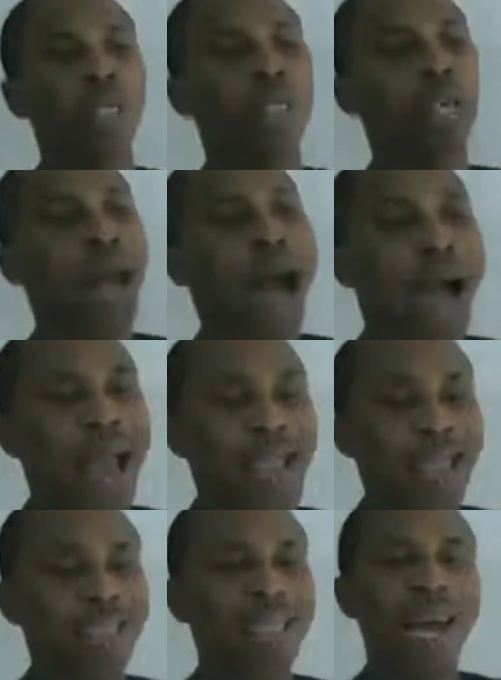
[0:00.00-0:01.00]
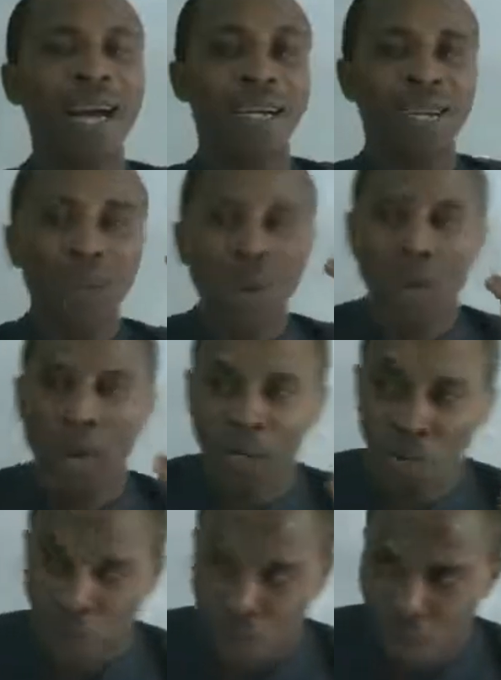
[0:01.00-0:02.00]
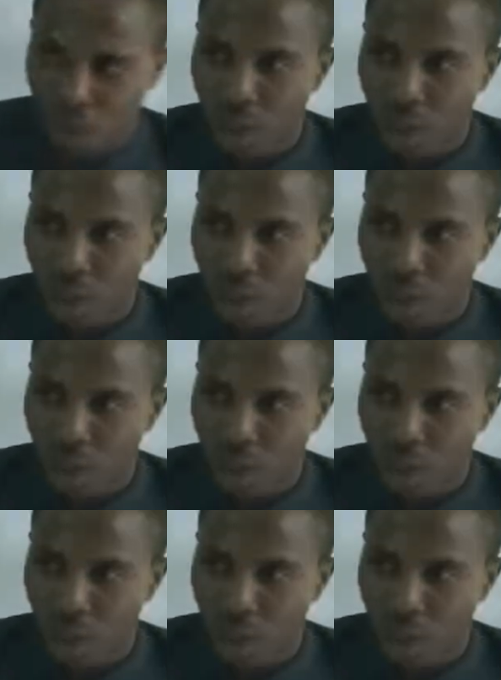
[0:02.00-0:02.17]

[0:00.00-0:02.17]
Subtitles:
The highest and the lowest what?